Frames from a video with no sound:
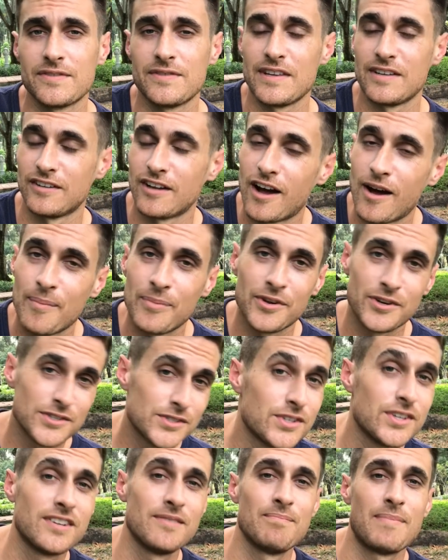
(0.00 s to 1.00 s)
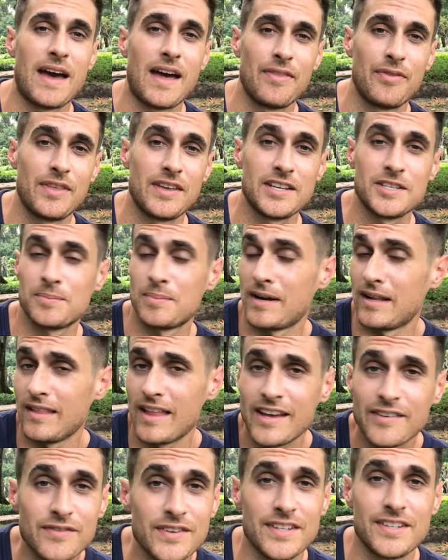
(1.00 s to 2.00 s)
Vietnam, there's good and bad things, but I
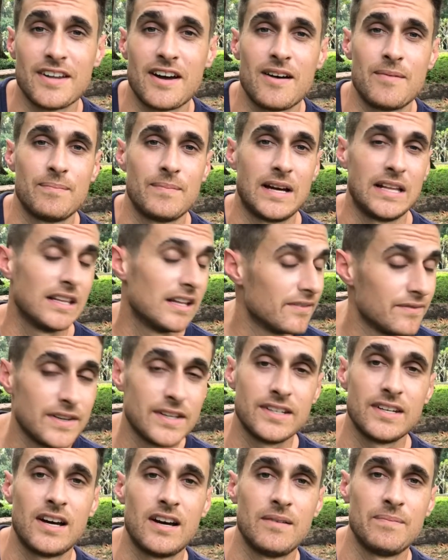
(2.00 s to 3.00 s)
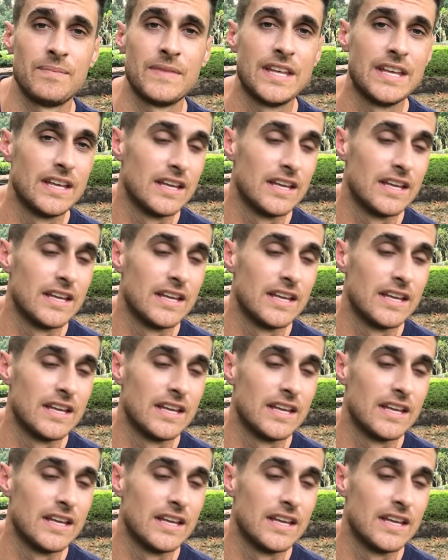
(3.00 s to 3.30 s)
like Vietnam. I love Vietnam.